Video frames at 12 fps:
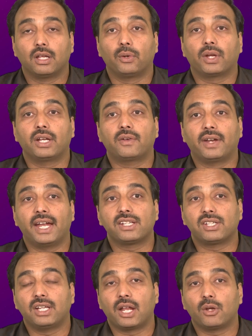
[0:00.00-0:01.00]
You can create
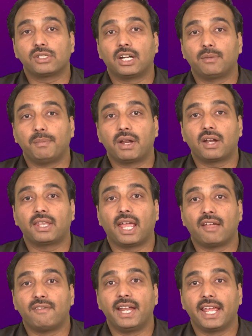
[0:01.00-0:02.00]
scenarios that mirror the
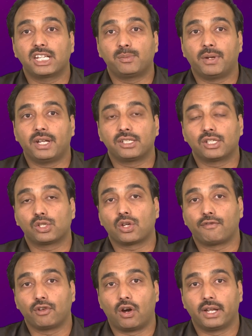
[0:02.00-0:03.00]
everyday experiences
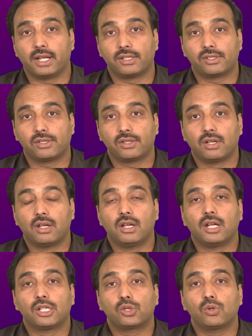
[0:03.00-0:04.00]
of your audience.
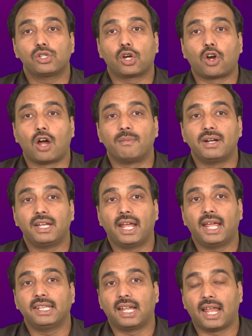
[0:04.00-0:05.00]
Choose a common
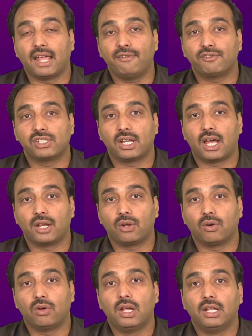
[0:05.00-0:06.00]
day in the life
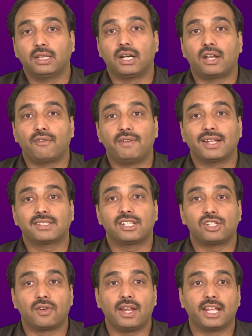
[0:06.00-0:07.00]
scenario that reflects the
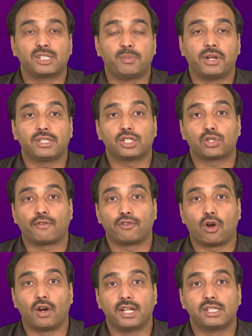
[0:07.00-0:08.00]
general experiences of
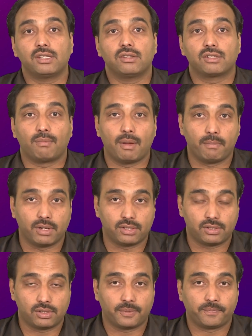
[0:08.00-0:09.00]
your audience
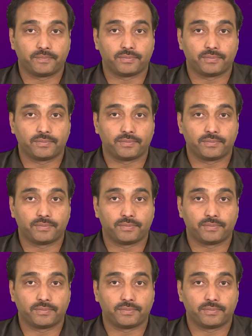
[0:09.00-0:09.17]
members.